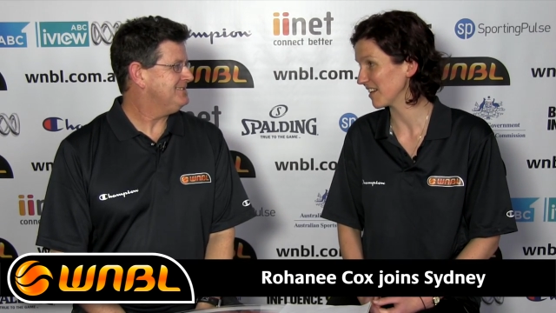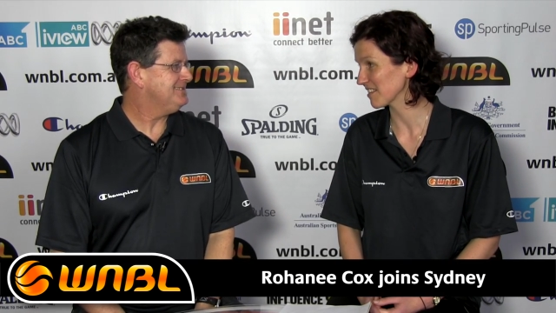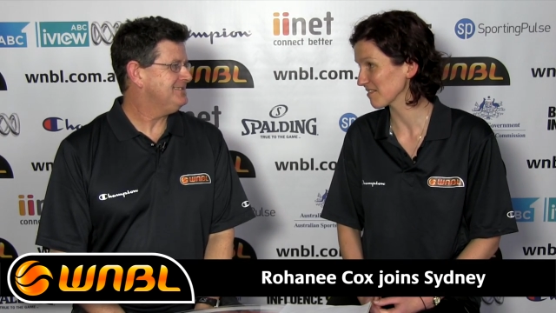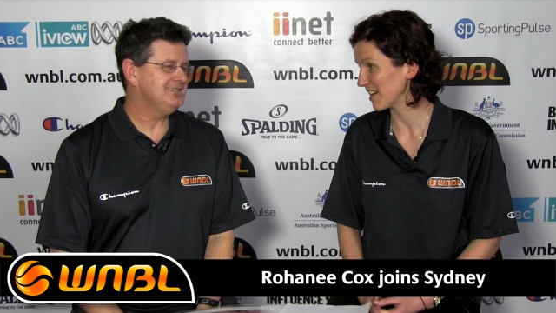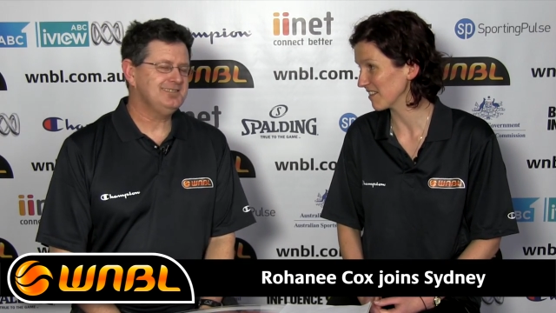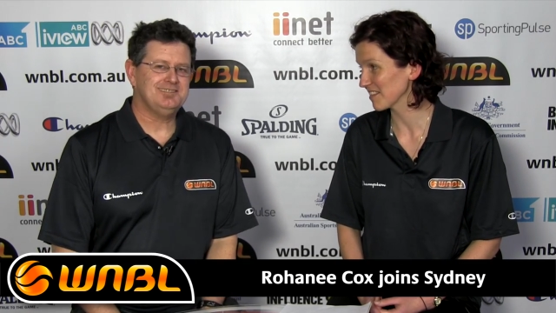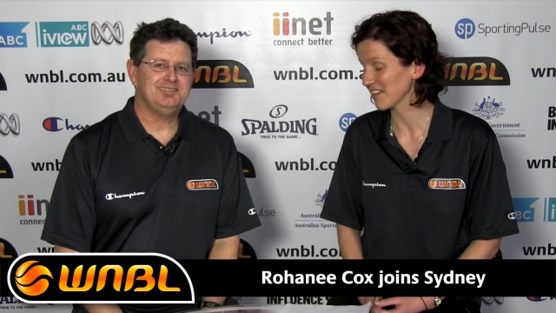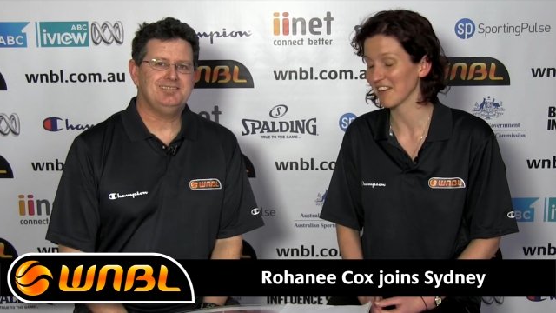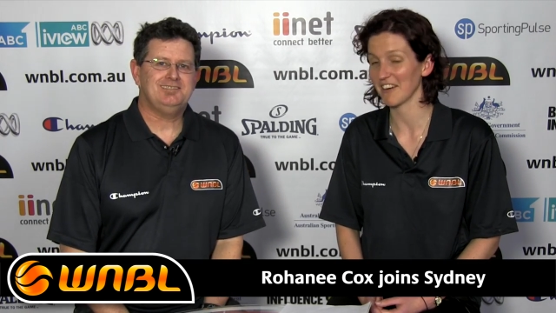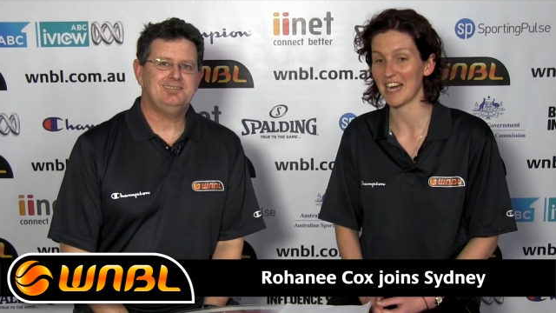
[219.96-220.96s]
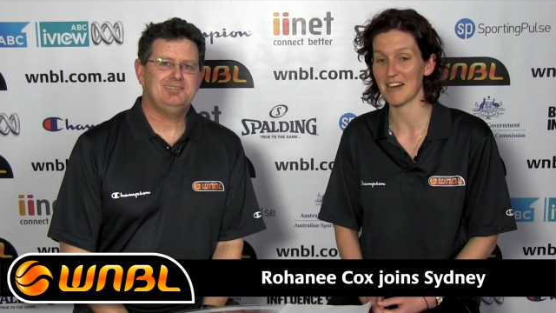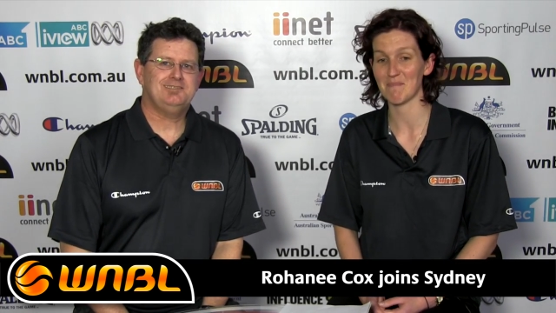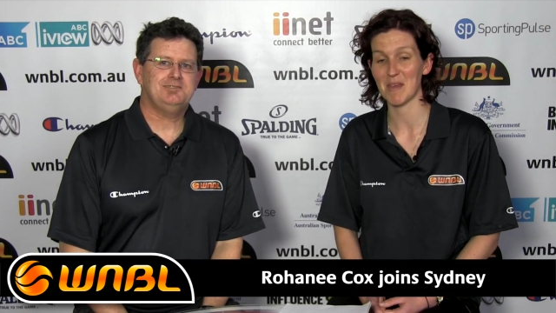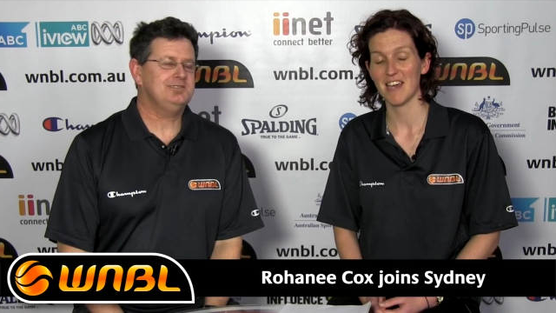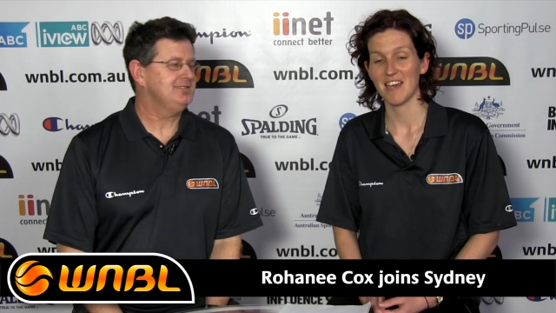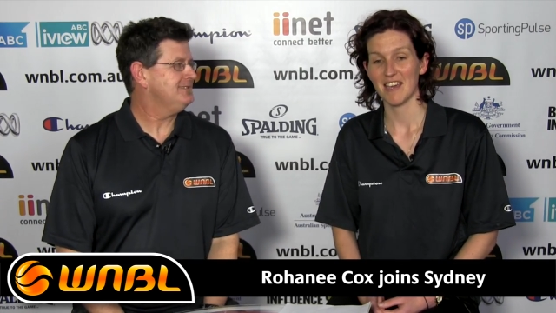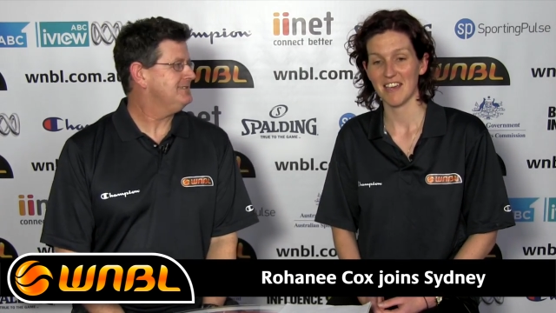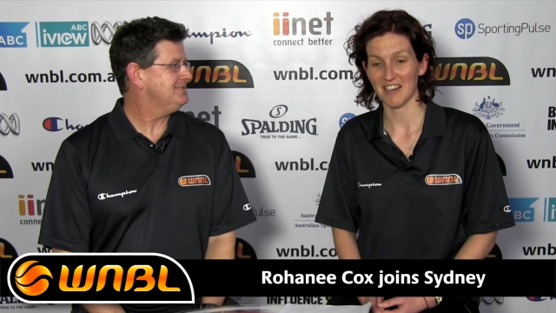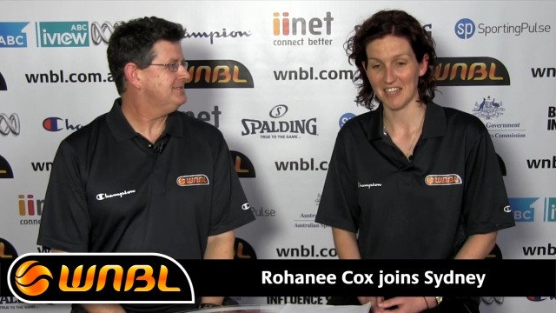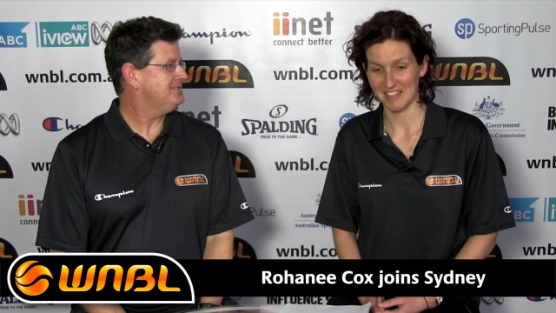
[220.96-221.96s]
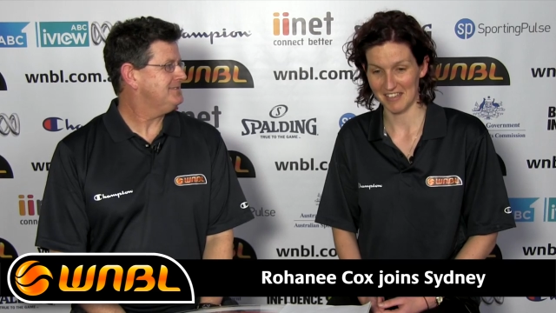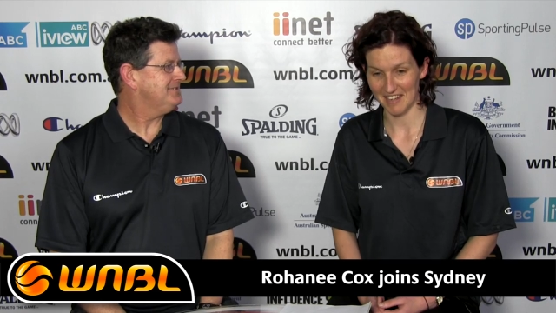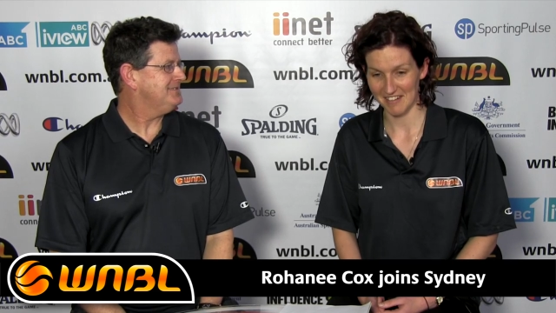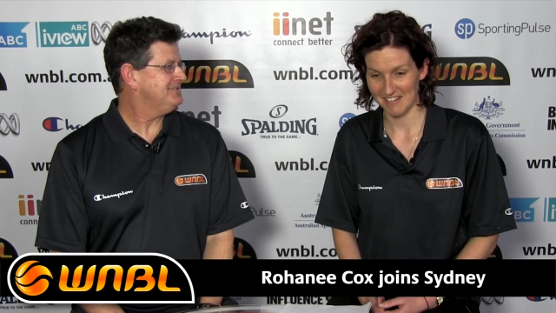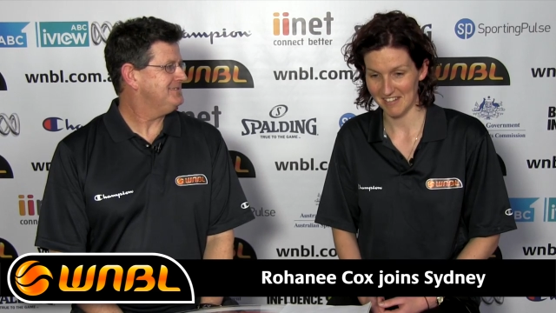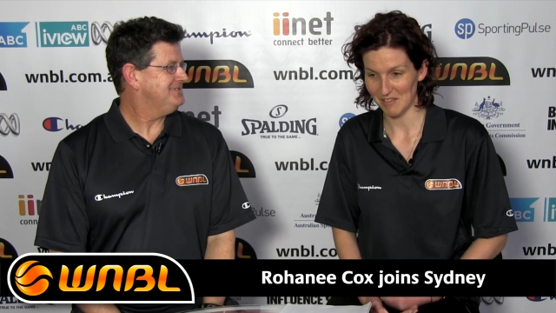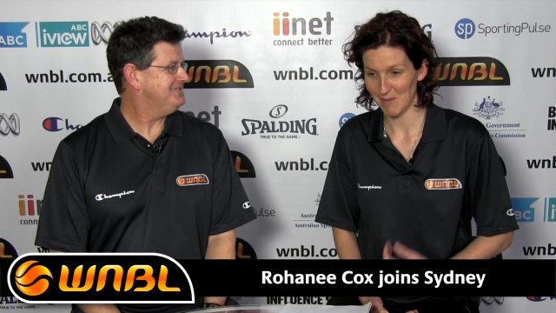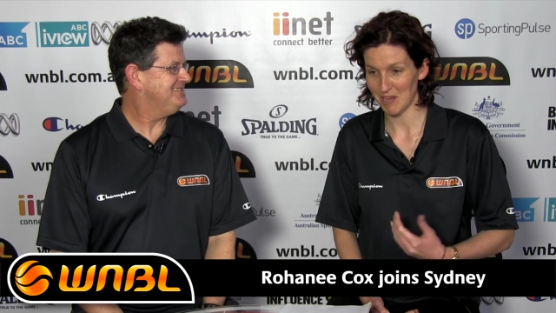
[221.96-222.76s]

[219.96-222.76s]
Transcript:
Speaker 1: around as well. So I guess that does